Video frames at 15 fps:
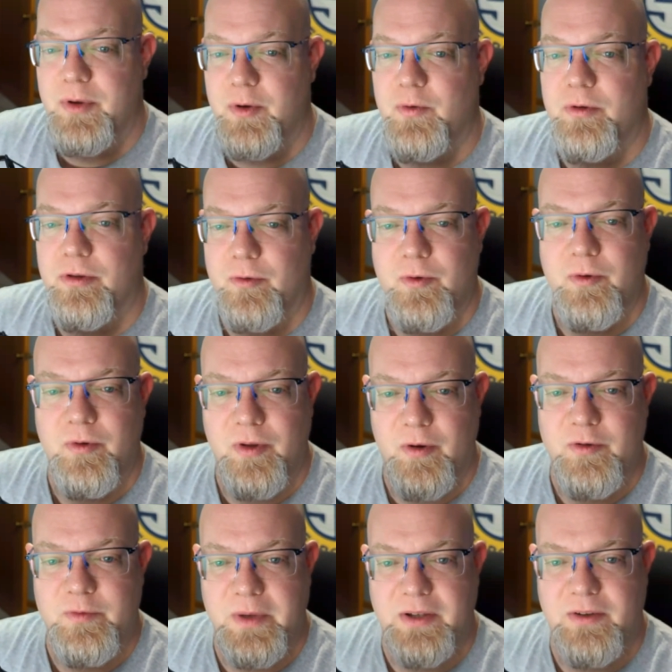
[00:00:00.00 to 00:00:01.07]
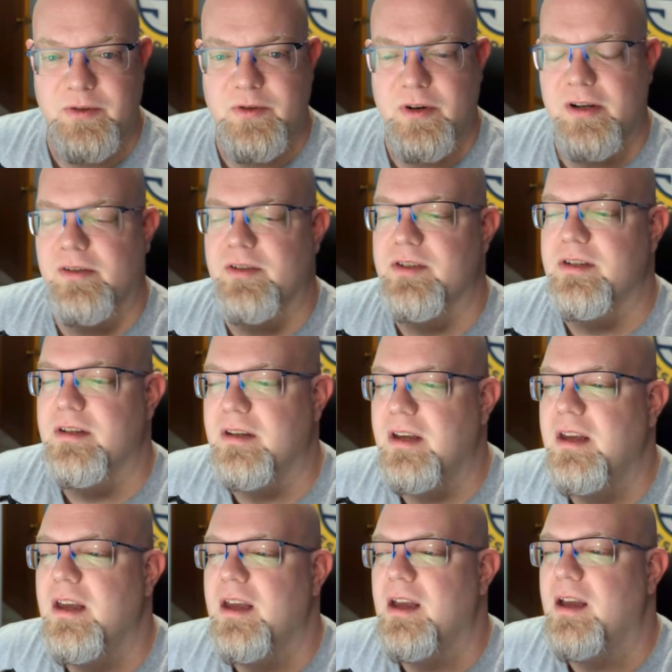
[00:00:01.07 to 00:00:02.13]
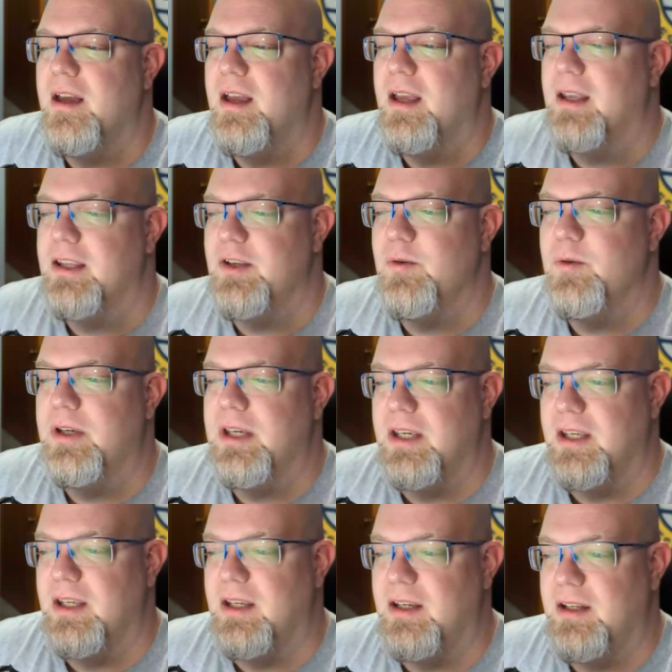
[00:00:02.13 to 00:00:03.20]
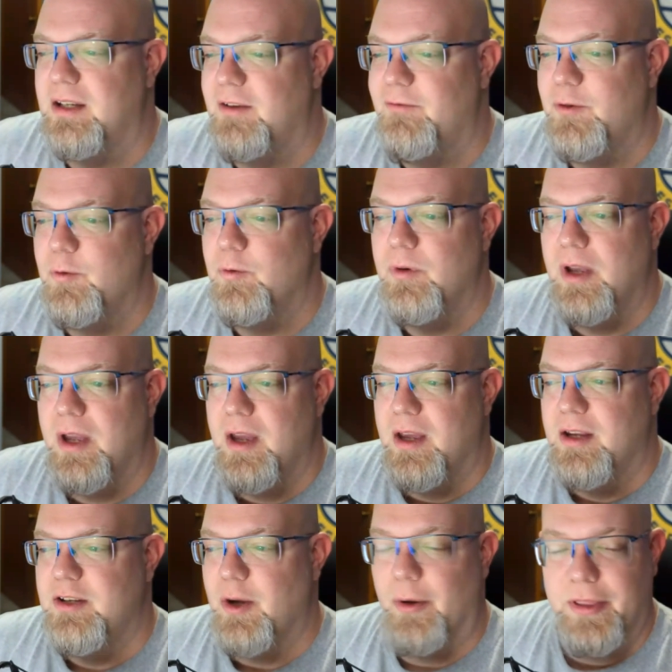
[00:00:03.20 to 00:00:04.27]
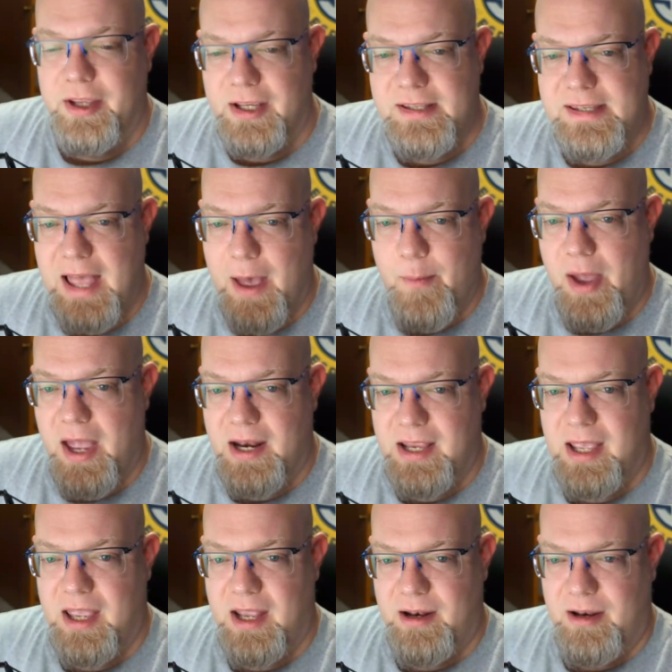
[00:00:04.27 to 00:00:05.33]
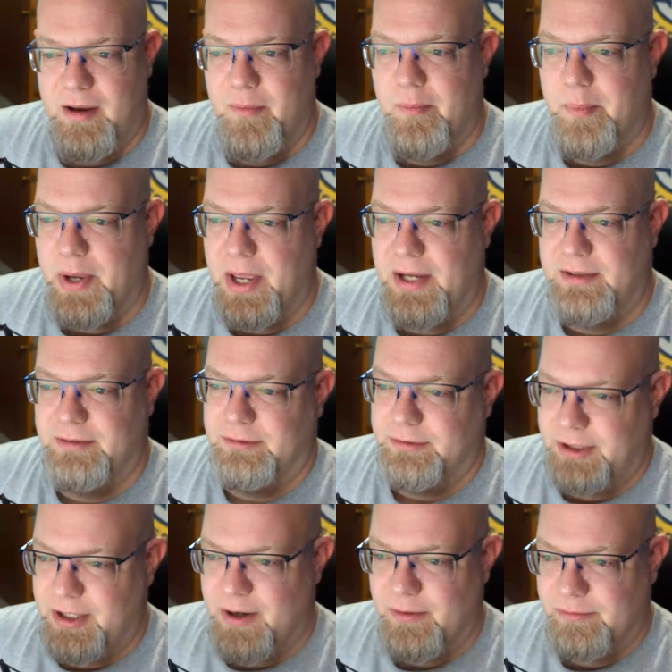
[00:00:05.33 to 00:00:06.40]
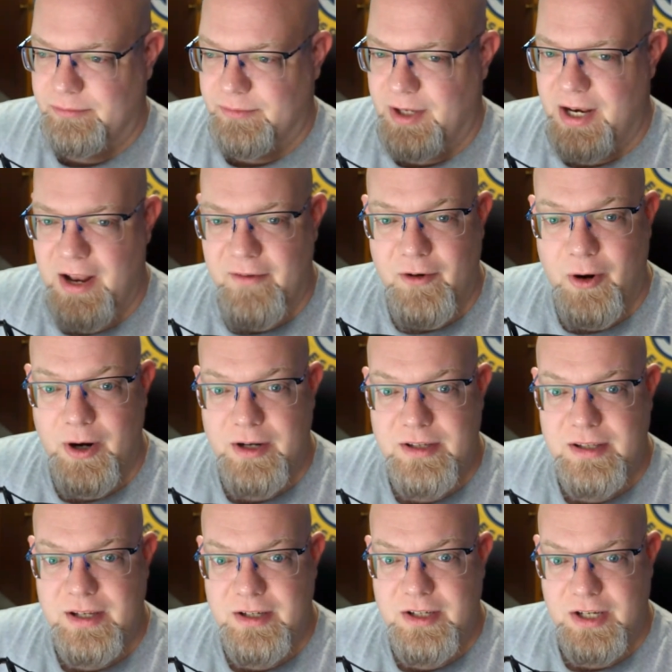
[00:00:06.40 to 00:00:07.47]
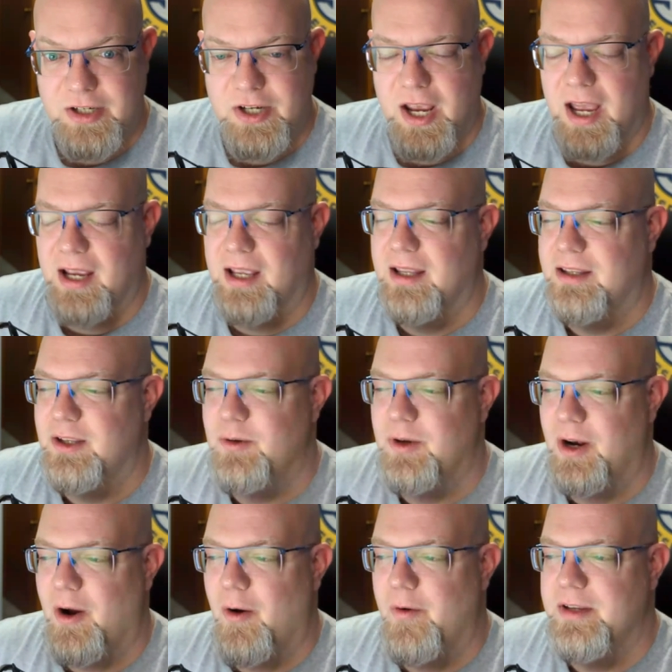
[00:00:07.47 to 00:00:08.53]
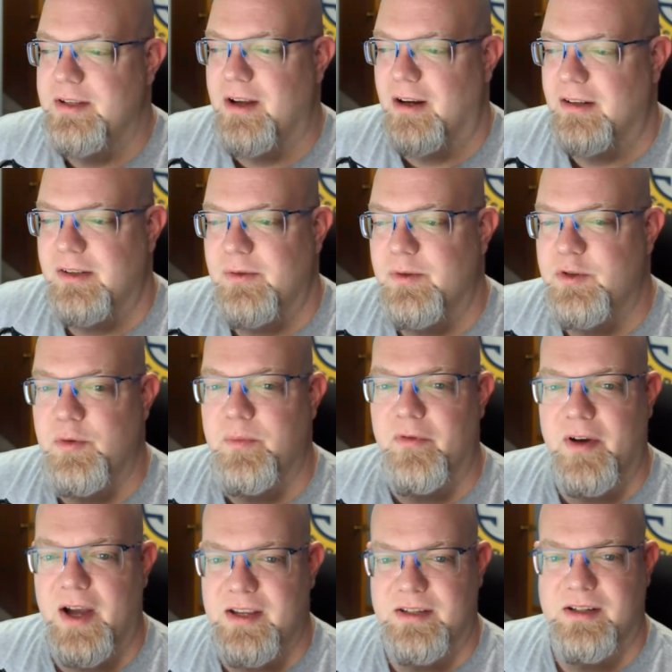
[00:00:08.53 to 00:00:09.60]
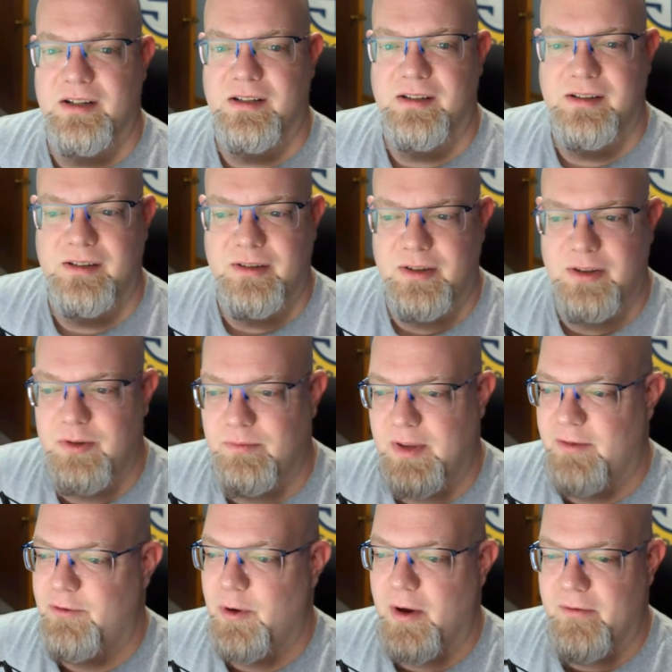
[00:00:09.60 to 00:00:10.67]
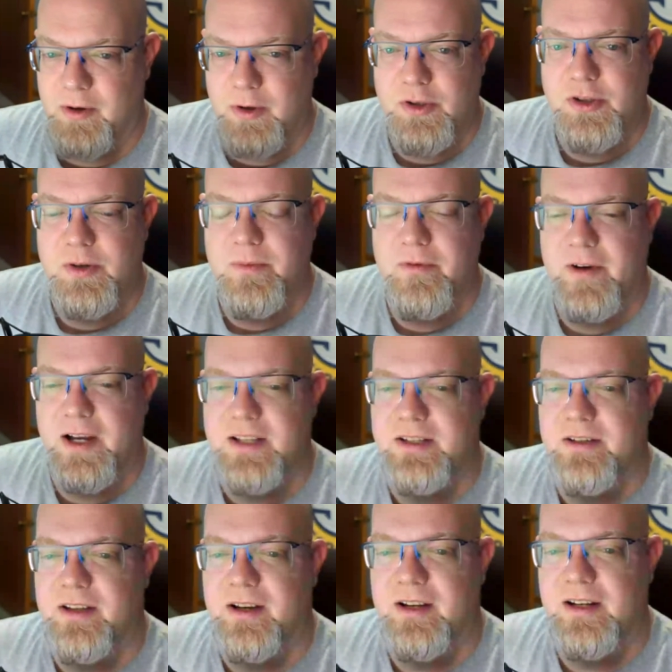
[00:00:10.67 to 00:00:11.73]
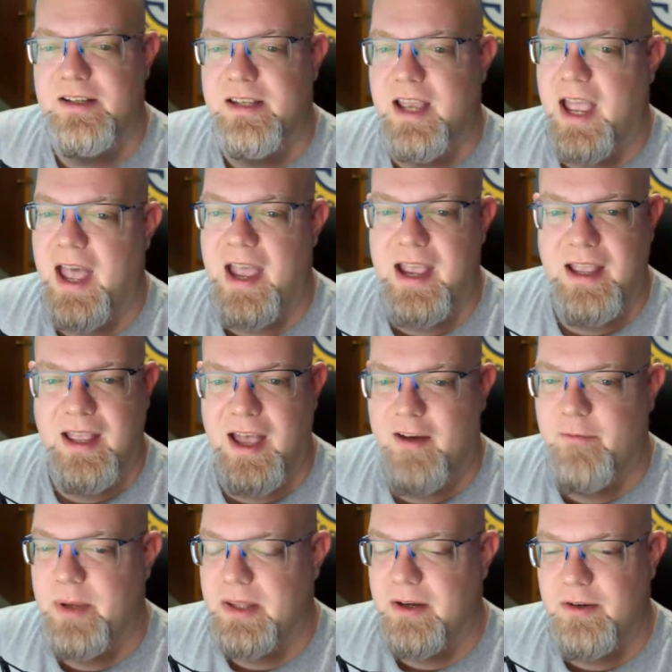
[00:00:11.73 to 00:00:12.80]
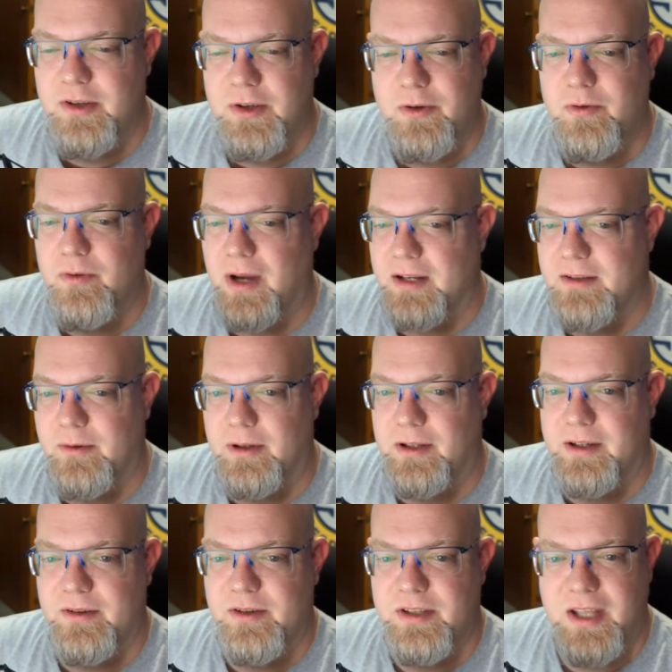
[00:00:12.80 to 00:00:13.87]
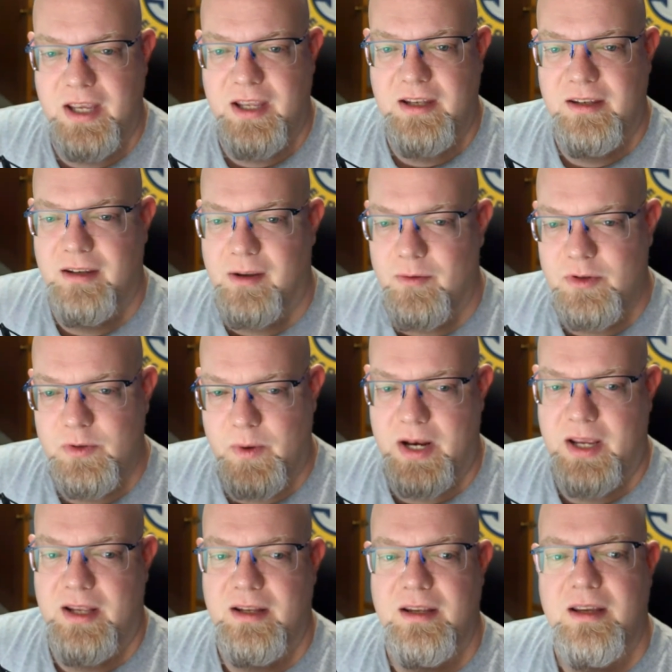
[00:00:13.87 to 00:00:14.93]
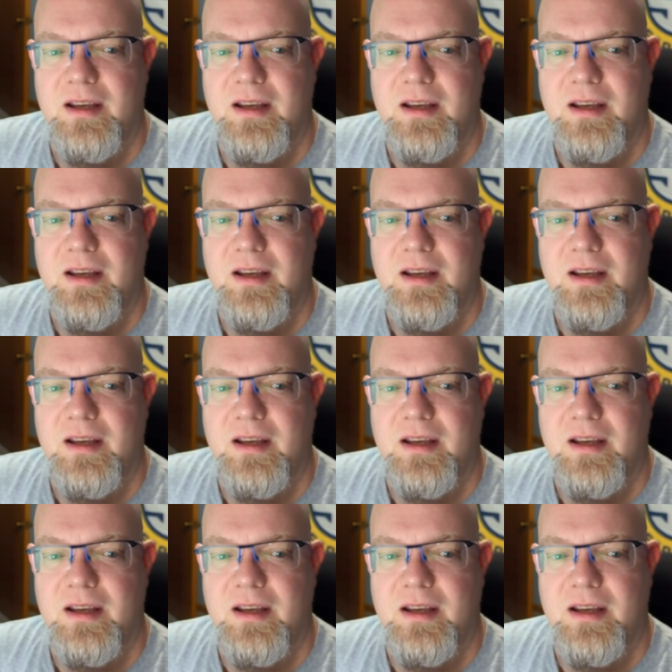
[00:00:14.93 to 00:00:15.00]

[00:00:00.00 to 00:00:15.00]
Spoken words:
you through those mental struggles. You can, if you don't think it's that bad yet, but it never hurts to check, you can always talk to a supervisor. If you have a good supervisor, they're going to say, hey, I've been there too. I totally understand. Don't sweat it.